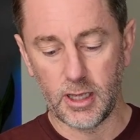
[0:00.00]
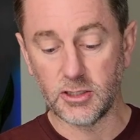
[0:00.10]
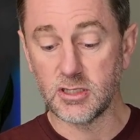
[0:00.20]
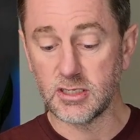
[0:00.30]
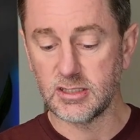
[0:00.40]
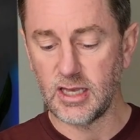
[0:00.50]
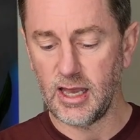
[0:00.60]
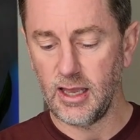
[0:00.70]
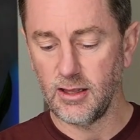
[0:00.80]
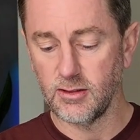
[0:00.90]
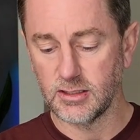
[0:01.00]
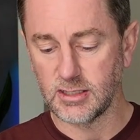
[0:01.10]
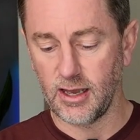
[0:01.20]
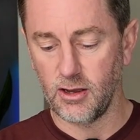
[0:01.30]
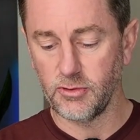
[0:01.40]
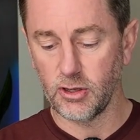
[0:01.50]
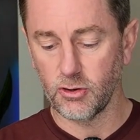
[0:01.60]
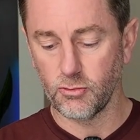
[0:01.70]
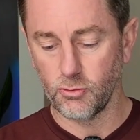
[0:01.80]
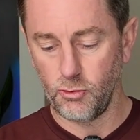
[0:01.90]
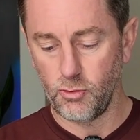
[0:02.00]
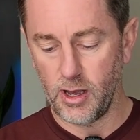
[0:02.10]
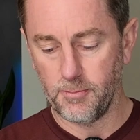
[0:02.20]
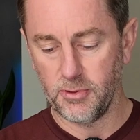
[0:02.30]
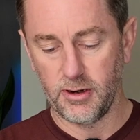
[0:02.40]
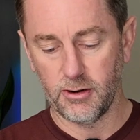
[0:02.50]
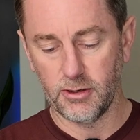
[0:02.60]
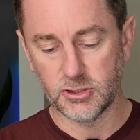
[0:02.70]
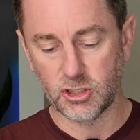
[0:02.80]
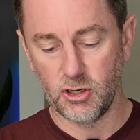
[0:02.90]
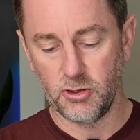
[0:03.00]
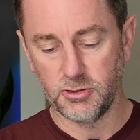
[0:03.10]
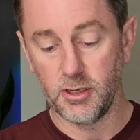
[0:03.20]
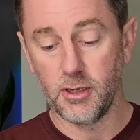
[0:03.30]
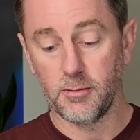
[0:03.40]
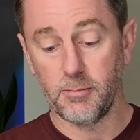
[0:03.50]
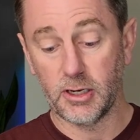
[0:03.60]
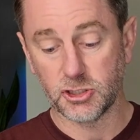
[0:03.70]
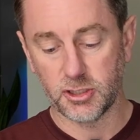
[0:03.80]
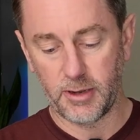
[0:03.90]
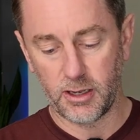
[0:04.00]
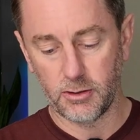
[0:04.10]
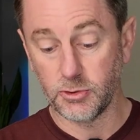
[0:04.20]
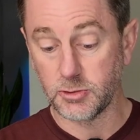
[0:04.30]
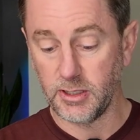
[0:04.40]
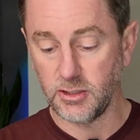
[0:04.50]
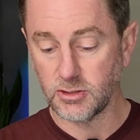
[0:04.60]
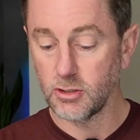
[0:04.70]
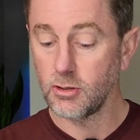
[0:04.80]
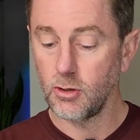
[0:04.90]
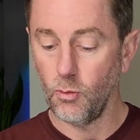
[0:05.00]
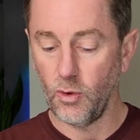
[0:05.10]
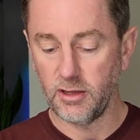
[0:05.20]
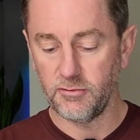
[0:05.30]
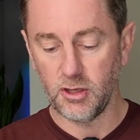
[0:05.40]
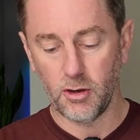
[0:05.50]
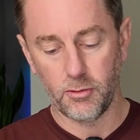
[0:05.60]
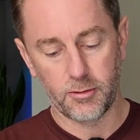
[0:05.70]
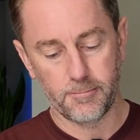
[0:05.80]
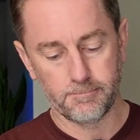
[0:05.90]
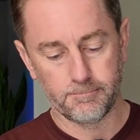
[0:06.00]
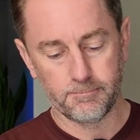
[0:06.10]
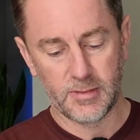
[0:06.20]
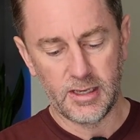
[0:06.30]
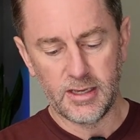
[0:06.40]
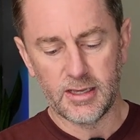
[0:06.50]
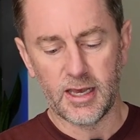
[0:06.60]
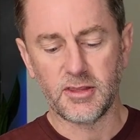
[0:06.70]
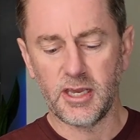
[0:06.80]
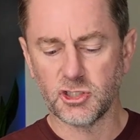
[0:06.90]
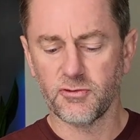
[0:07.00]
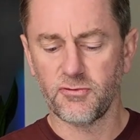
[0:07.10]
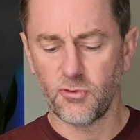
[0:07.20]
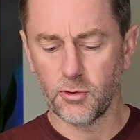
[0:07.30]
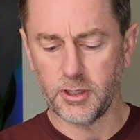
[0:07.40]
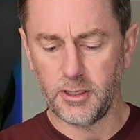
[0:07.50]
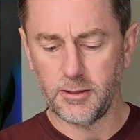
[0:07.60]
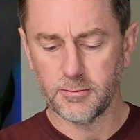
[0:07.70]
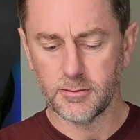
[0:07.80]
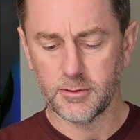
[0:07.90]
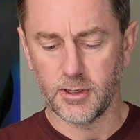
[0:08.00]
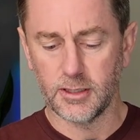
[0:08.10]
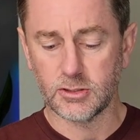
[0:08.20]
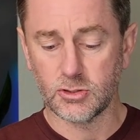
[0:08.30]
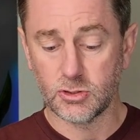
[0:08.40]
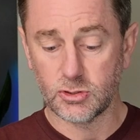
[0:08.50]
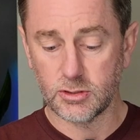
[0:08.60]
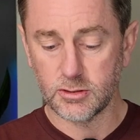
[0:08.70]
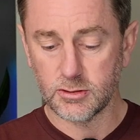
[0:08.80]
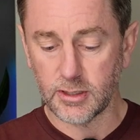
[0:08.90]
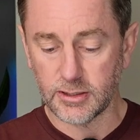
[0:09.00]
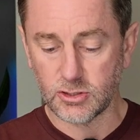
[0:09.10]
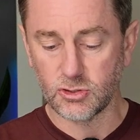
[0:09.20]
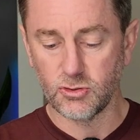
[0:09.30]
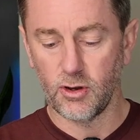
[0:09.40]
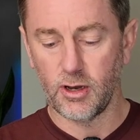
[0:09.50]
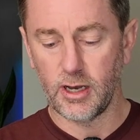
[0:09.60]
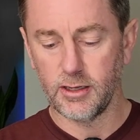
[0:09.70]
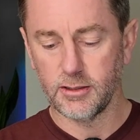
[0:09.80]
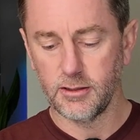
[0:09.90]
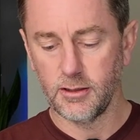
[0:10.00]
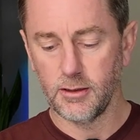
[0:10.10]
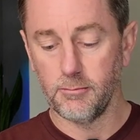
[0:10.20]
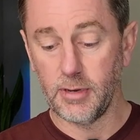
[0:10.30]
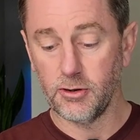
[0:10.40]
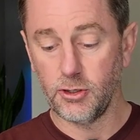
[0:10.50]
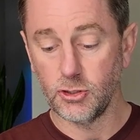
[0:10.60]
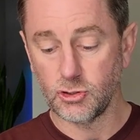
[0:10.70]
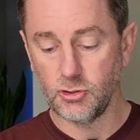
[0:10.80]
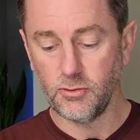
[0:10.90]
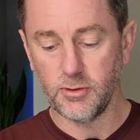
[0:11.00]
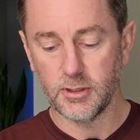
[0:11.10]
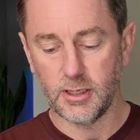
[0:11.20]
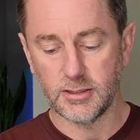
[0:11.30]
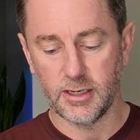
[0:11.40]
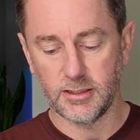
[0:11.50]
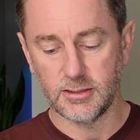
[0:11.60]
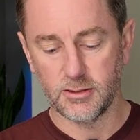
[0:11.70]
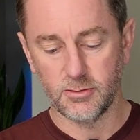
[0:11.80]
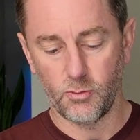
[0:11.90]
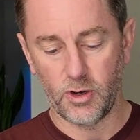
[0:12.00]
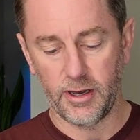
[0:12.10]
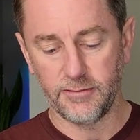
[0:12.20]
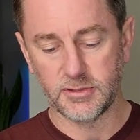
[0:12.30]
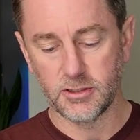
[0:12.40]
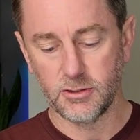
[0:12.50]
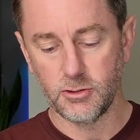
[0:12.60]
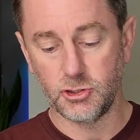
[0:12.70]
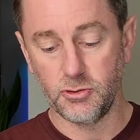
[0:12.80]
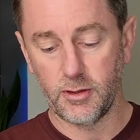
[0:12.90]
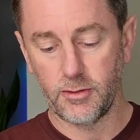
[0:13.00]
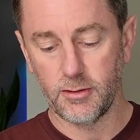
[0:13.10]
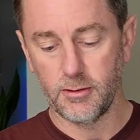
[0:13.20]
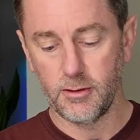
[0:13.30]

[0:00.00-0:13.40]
And to this day, the town that grew up there is called Beersheba, which means well of the oath. At the age of 40, Asua married two Hittite wives, Judith,